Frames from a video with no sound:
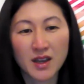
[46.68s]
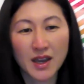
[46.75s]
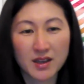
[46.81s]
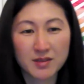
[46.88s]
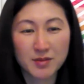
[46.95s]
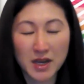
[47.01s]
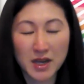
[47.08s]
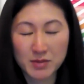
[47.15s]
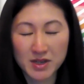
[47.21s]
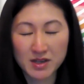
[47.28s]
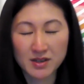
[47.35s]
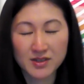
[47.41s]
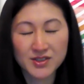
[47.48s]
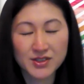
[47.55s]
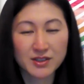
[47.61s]
and
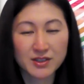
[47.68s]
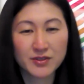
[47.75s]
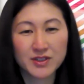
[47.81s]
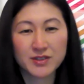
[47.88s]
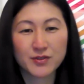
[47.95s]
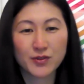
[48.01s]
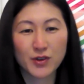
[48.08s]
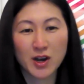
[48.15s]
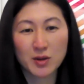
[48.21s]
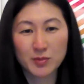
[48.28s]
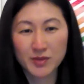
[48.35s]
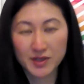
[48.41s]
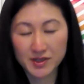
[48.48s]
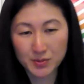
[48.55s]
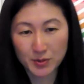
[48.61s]
Amy Sullivan for
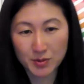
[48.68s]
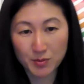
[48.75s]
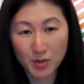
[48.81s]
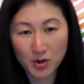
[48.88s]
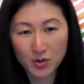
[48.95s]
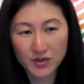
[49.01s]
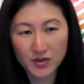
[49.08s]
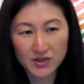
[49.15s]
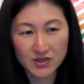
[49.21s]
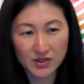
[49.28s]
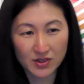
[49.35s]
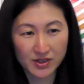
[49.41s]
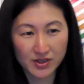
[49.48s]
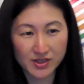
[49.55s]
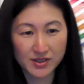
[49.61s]
helping us promote the
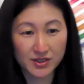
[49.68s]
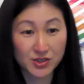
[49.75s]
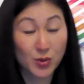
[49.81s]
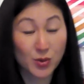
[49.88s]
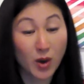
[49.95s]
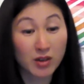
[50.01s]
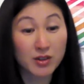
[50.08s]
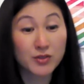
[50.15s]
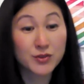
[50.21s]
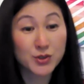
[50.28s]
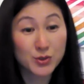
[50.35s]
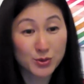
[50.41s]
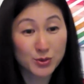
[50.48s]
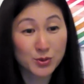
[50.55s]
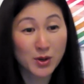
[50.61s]
series, and to all of
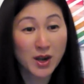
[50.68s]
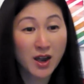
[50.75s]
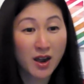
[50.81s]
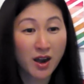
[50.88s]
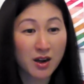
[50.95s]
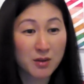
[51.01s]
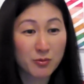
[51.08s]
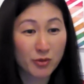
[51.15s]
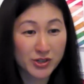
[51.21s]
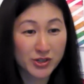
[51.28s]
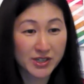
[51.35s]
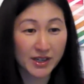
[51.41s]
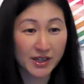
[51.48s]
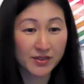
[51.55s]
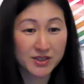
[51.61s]
you for
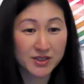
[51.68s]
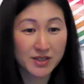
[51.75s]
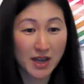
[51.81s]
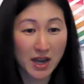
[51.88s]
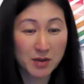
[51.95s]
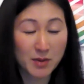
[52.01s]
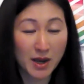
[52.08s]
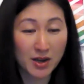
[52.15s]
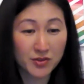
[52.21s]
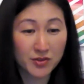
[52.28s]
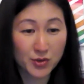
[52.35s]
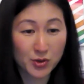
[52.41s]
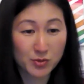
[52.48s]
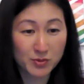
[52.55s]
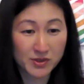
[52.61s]
taking the time out of
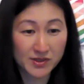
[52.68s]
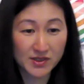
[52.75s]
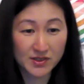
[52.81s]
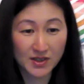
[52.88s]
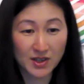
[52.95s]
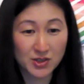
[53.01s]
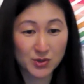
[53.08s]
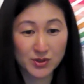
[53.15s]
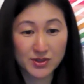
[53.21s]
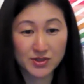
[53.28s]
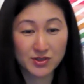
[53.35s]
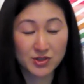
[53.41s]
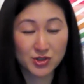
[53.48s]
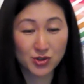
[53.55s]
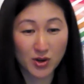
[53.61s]
your busy
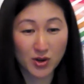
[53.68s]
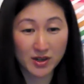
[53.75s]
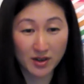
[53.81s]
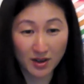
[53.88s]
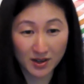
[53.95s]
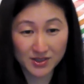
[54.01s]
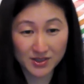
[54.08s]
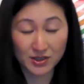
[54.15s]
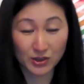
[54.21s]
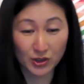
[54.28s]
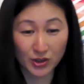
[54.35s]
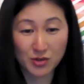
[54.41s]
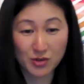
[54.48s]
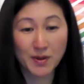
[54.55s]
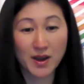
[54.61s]
schedules to join us to
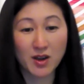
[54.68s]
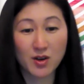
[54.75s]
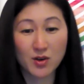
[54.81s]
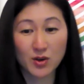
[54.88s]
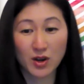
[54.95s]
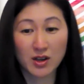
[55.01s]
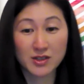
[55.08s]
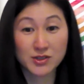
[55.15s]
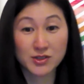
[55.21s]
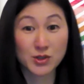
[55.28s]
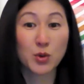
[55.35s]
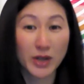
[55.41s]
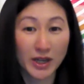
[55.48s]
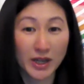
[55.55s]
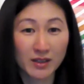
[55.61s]
learn about
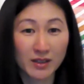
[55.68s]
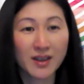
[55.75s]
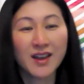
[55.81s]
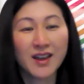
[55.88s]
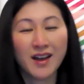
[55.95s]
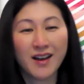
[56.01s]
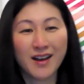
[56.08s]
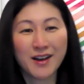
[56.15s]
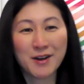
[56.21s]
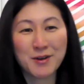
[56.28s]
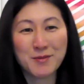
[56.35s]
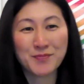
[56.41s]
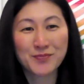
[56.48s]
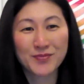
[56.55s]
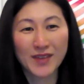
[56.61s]
zoning
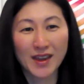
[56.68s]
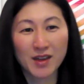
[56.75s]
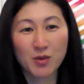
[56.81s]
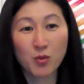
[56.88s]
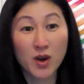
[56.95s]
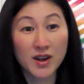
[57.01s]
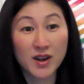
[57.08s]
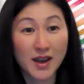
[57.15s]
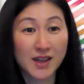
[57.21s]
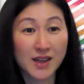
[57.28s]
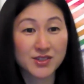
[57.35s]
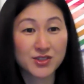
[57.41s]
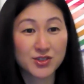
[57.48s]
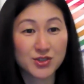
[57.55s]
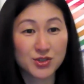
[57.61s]
and what it
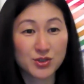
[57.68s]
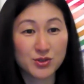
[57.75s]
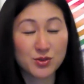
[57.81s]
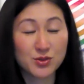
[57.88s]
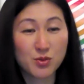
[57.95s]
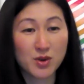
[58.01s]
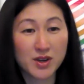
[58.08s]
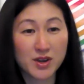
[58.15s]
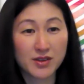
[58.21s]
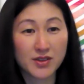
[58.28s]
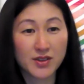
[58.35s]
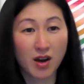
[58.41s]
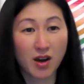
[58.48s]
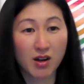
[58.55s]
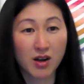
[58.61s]
has to do with
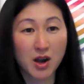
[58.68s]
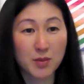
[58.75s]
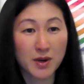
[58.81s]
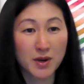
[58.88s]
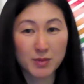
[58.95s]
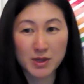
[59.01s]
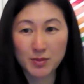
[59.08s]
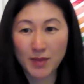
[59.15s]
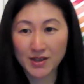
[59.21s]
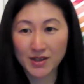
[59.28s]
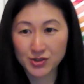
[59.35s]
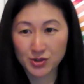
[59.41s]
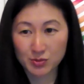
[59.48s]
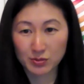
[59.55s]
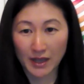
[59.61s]
our upcoming
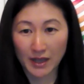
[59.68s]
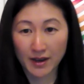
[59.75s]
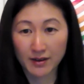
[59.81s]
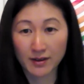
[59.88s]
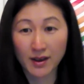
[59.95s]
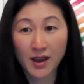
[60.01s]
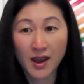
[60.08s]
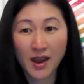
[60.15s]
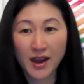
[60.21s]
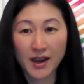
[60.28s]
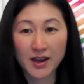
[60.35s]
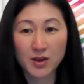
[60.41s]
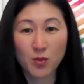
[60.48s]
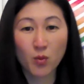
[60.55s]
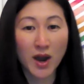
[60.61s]
master plan
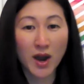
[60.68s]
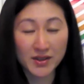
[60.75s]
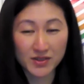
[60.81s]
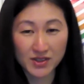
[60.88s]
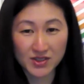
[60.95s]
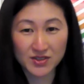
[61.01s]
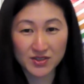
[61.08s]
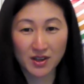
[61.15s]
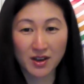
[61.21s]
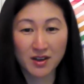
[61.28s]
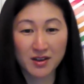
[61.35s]
and why this